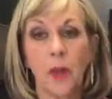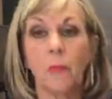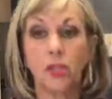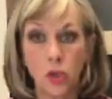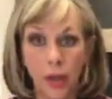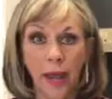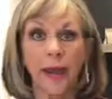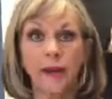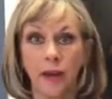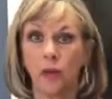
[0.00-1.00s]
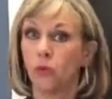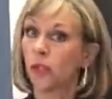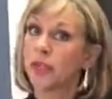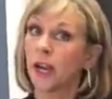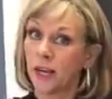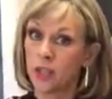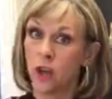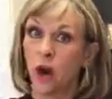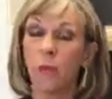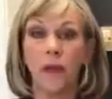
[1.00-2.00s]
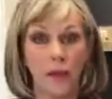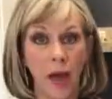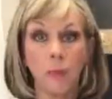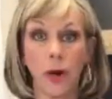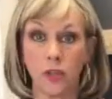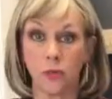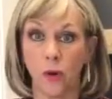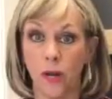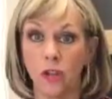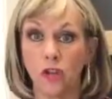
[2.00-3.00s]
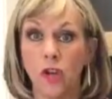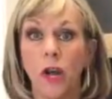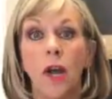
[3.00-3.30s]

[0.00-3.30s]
But you can get a really nice home in that price range